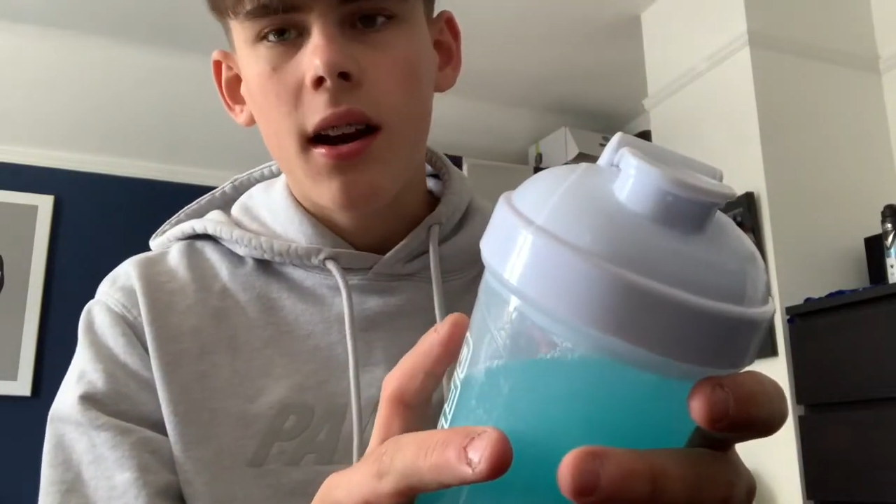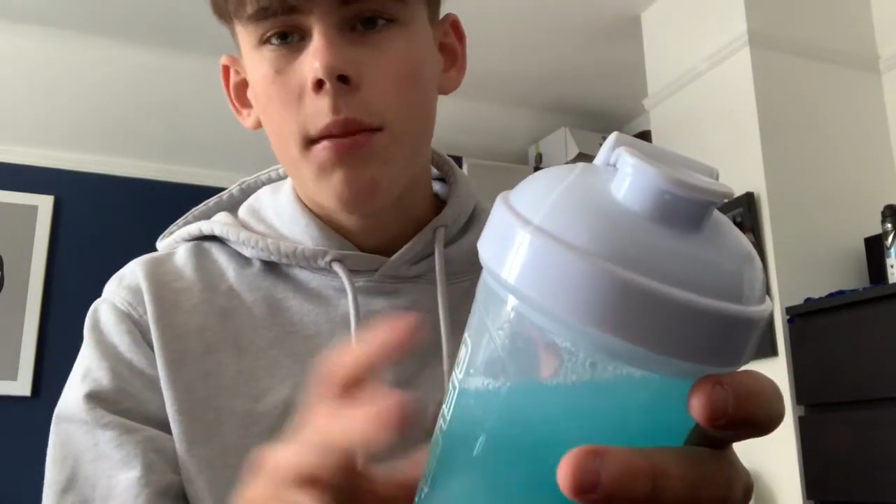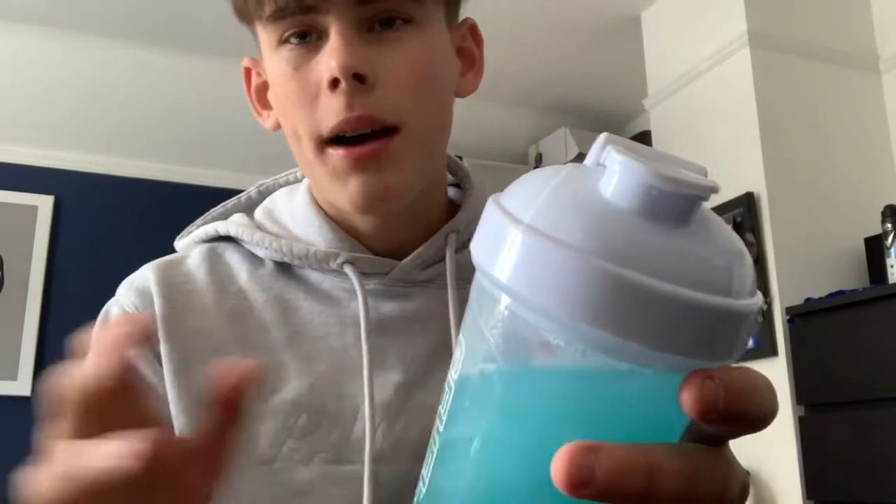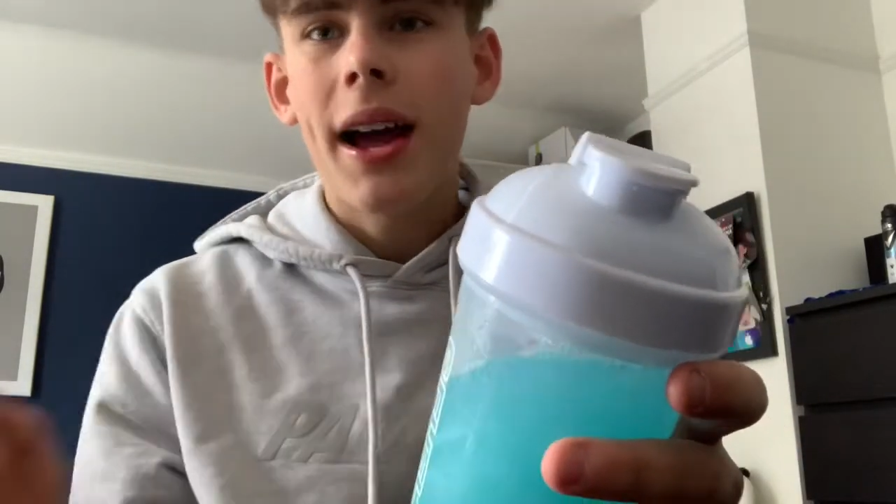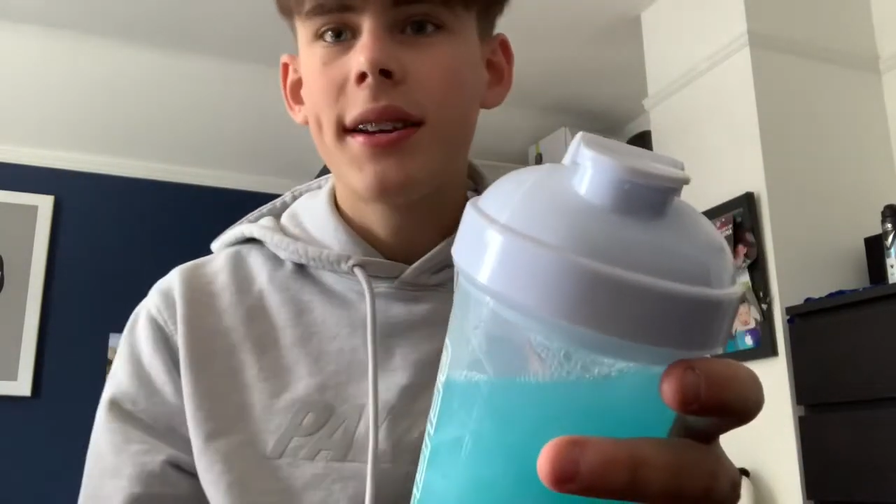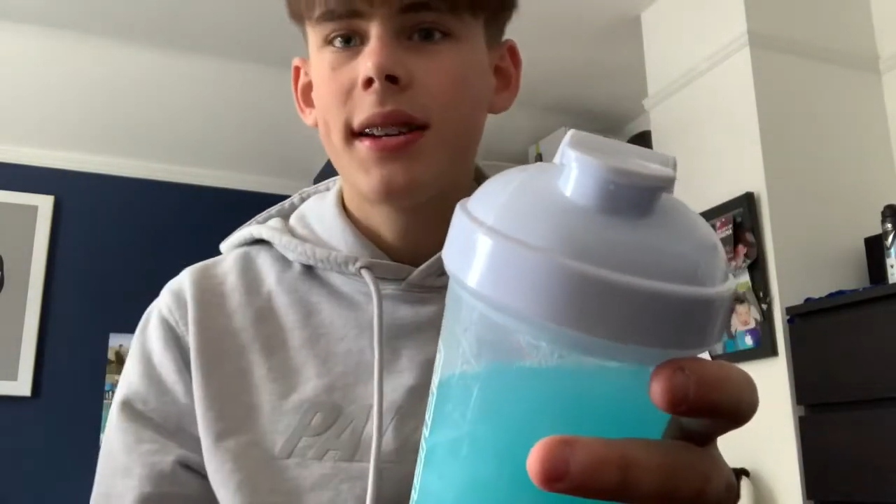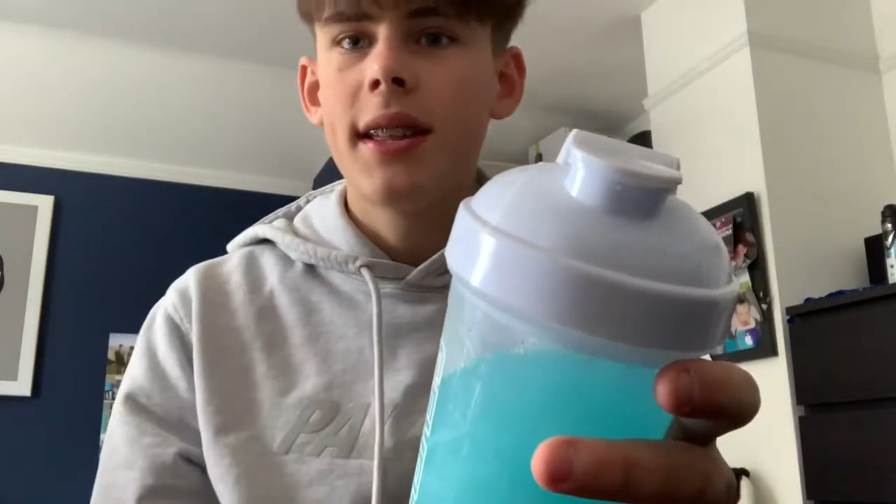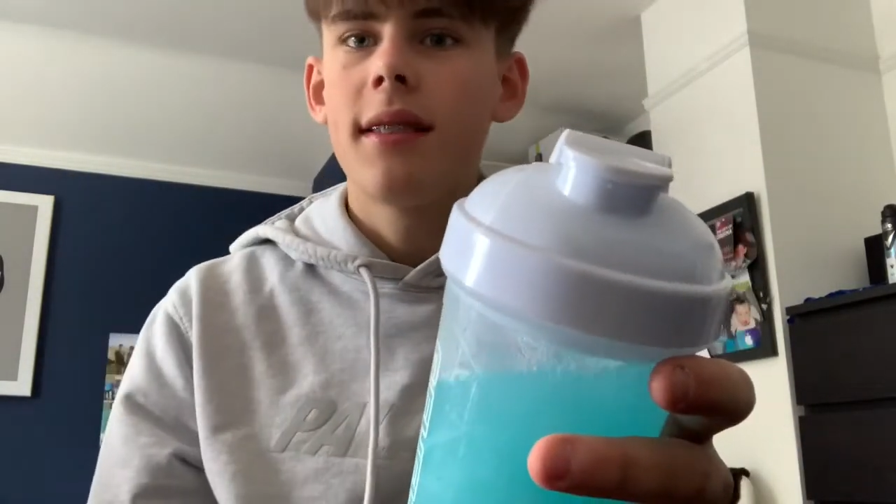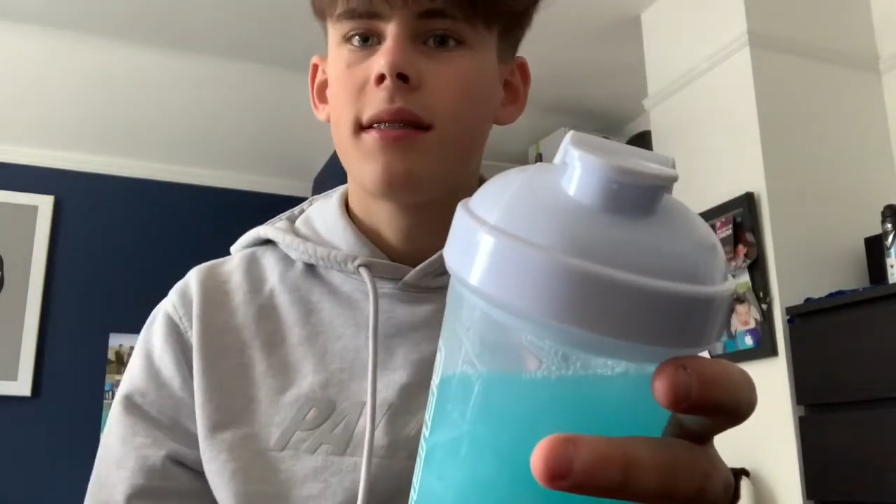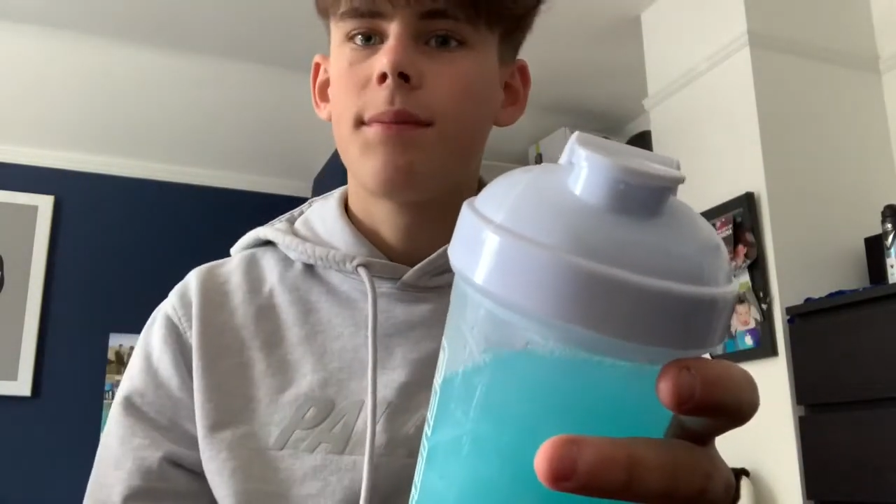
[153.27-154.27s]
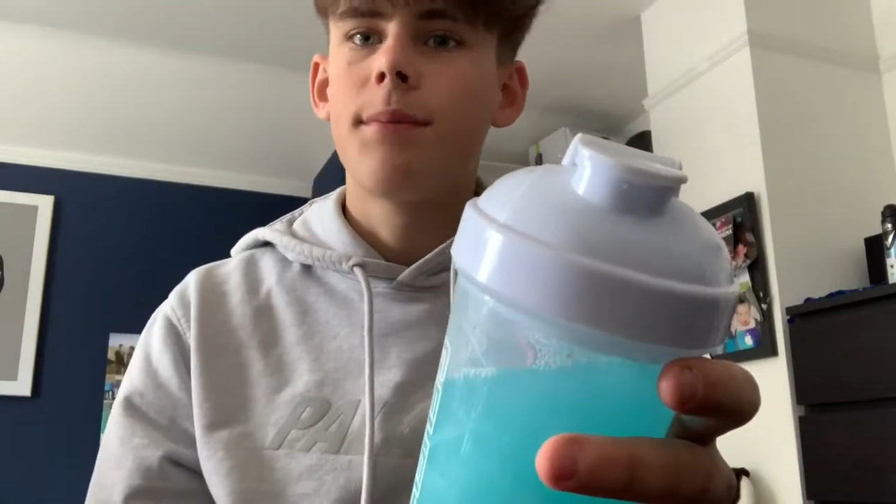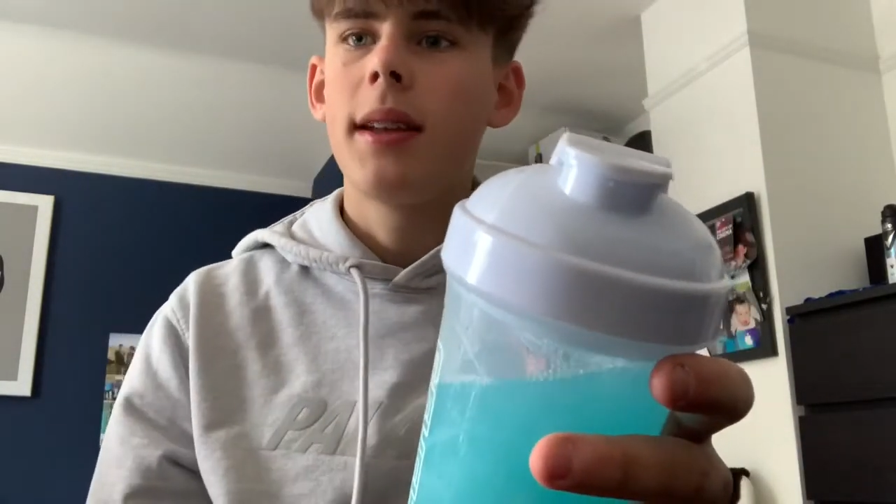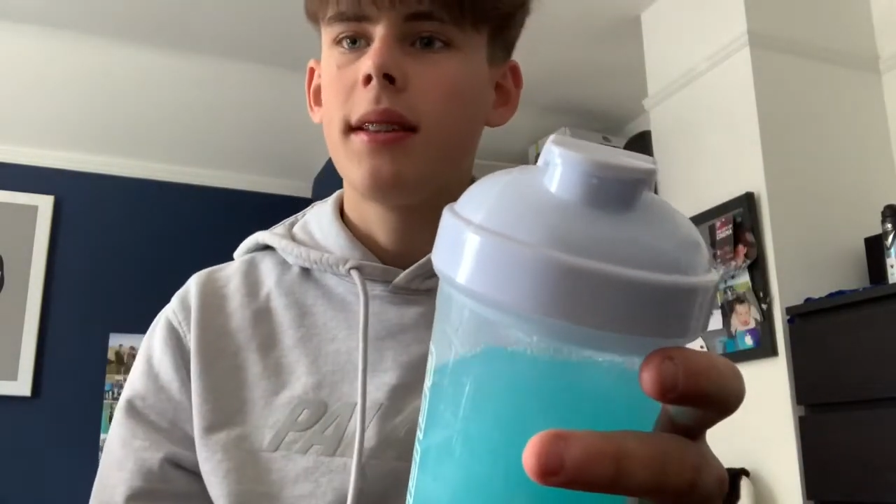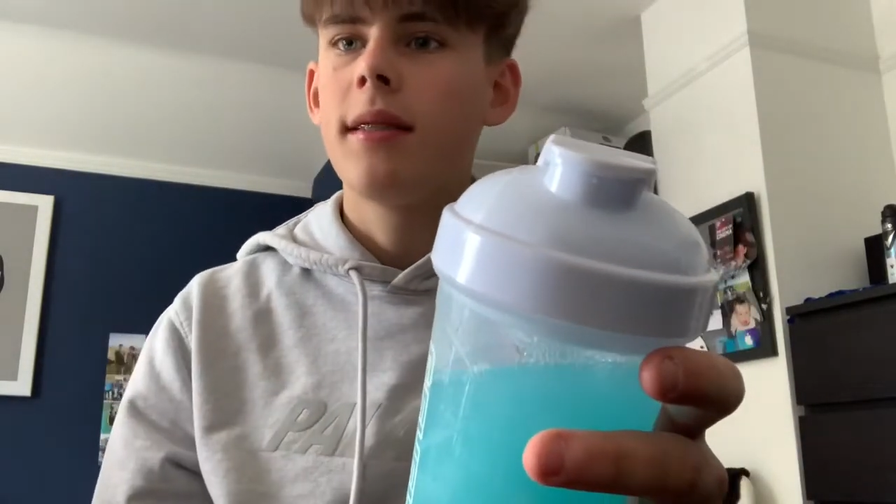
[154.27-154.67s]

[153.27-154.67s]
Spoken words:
I'm actually been